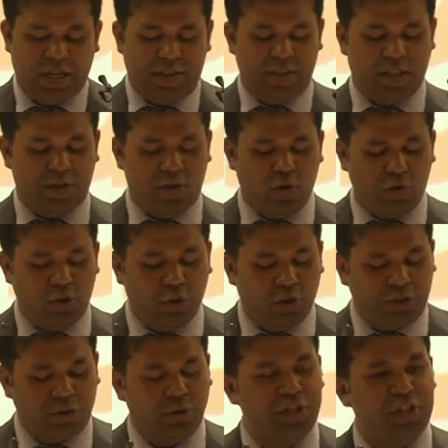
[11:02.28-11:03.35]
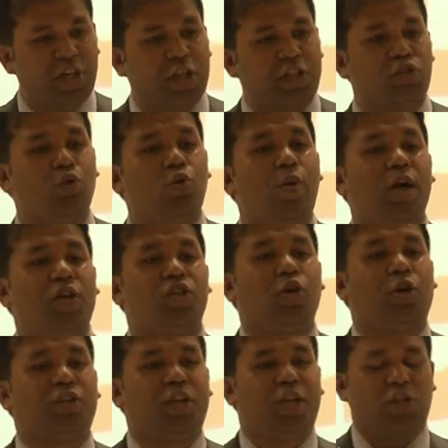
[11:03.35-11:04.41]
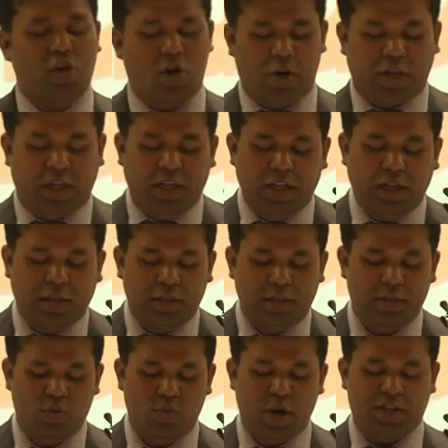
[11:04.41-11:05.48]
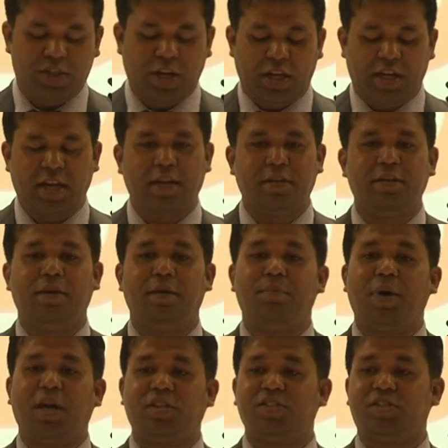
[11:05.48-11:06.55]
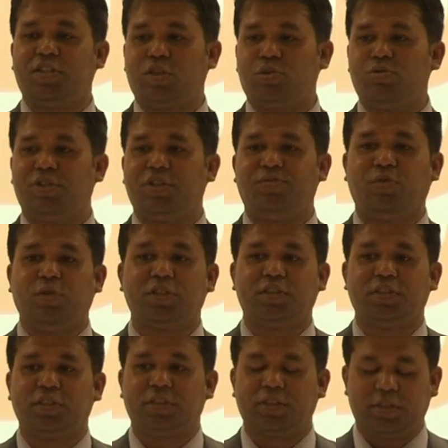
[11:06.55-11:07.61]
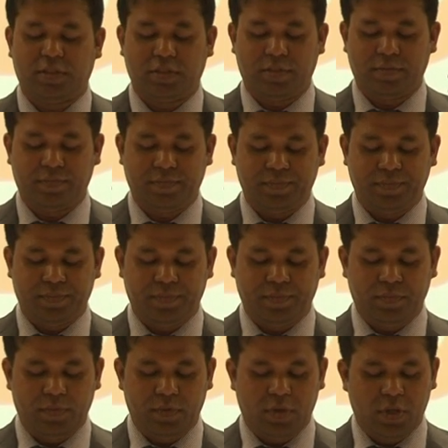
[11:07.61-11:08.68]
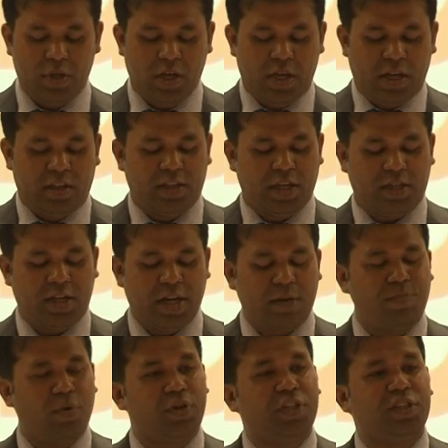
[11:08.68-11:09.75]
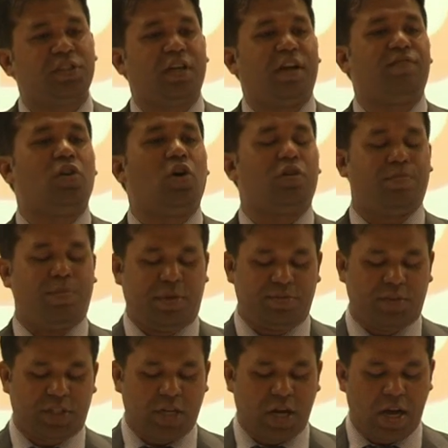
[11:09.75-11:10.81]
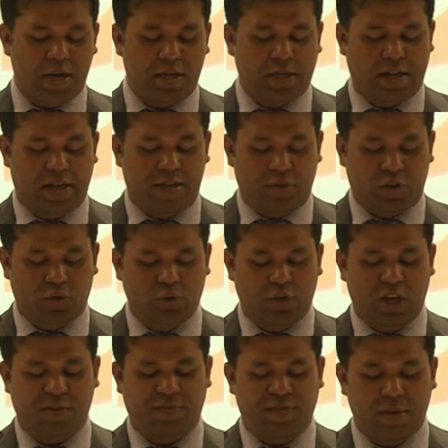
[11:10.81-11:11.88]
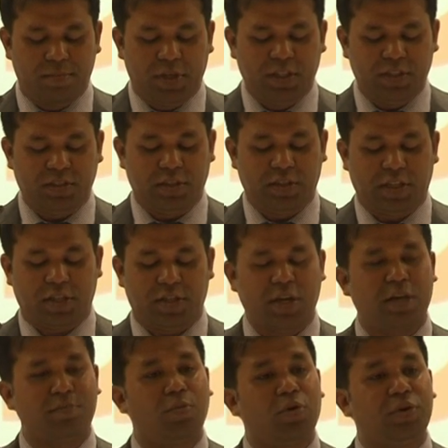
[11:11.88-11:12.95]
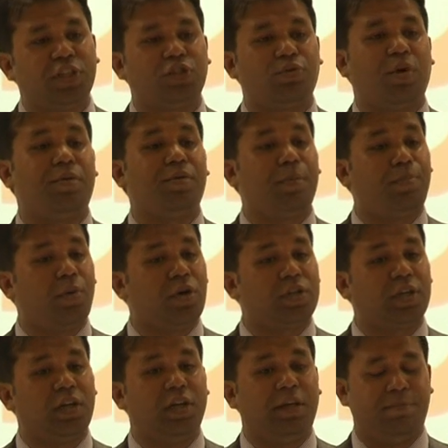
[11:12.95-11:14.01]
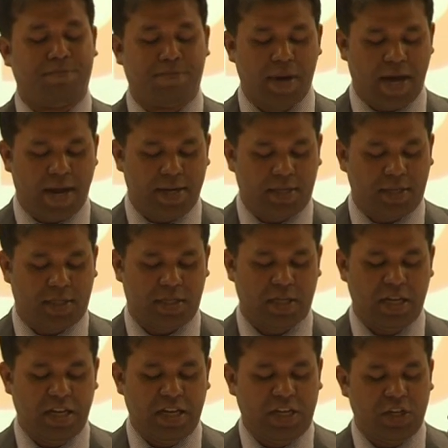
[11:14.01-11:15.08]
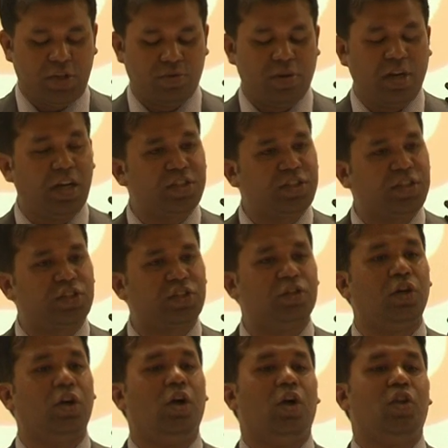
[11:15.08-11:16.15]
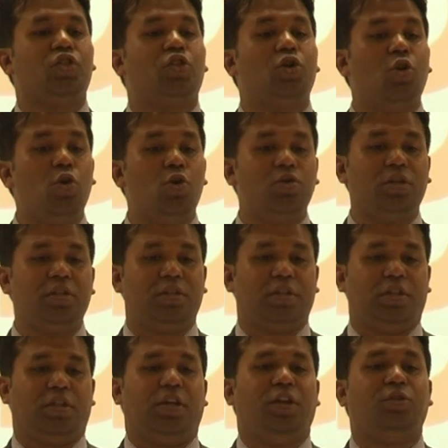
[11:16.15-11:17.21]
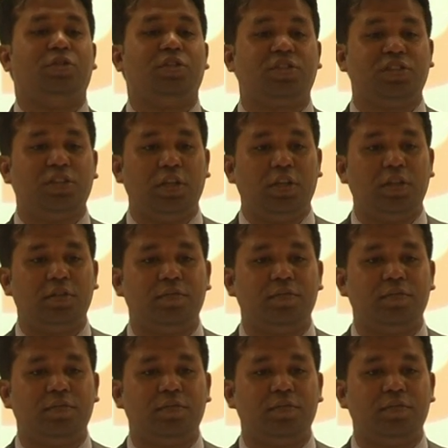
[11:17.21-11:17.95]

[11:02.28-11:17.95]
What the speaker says: Those Rohingyas who were shot dead or killed were taken by the security forces. The dead bodies have not been returned to their families. The dead bodies were reportedly burned into ashes, thrown into the sea.